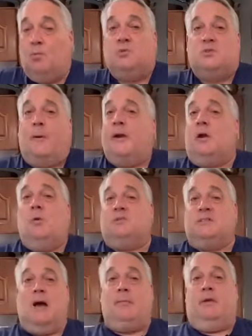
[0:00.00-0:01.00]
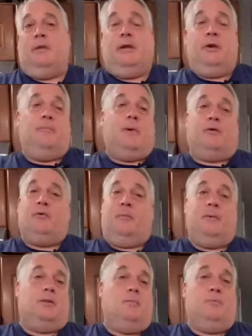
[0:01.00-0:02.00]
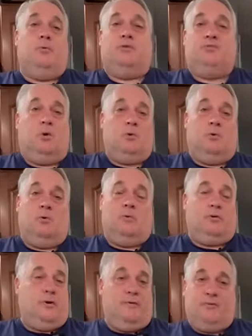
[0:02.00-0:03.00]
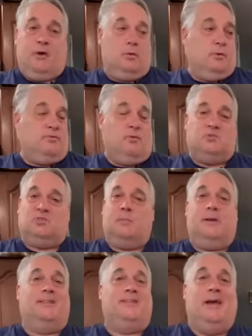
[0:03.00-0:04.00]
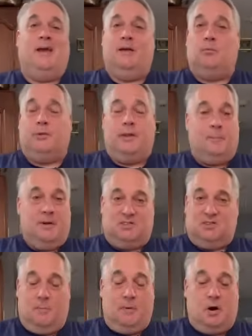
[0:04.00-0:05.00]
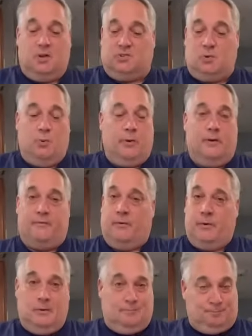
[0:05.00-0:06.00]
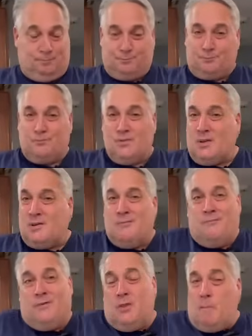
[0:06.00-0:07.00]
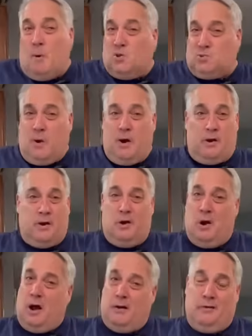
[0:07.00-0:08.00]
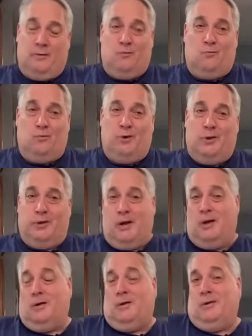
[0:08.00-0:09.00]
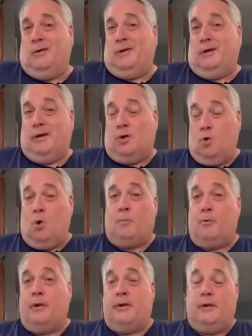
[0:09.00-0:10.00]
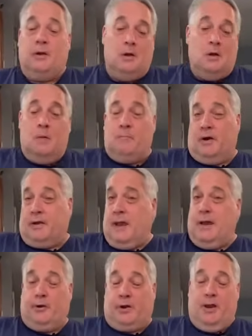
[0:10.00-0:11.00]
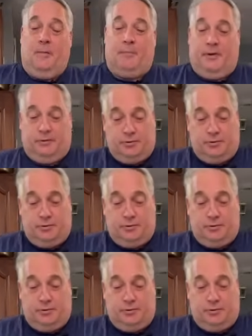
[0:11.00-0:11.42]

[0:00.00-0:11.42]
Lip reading: Depending on what time of the year, my grandmother would throw or grandfather would throw some in at the end when they're mixing the pasta or whatever. For the most part, not really incorporated, but can or can't be.